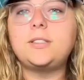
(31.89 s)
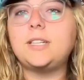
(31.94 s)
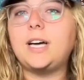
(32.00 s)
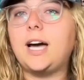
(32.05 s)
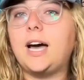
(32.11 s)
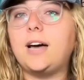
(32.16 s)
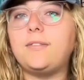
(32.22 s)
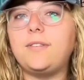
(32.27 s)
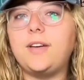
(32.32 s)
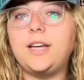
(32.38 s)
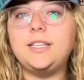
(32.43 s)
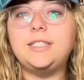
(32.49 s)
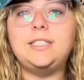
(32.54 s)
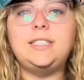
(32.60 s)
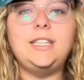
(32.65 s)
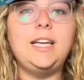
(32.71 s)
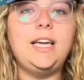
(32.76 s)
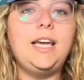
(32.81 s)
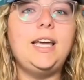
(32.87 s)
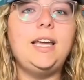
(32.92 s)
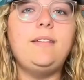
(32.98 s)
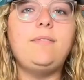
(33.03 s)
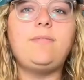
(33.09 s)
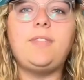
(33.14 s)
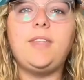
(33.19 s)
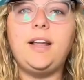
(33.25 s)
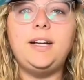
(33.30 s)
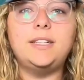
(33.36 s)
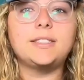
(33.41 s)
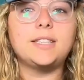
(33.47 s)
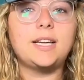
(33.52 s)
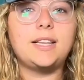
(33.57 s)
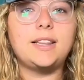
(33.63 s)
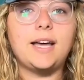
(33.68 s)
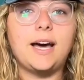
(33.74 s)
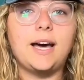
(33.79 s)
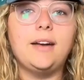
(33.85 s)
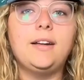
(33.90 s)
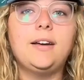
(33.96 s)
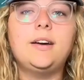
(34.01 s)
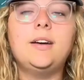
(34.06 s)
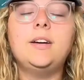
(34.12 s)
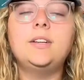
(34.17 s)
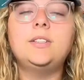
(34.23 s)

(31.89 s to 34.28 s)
to have AC, things like that?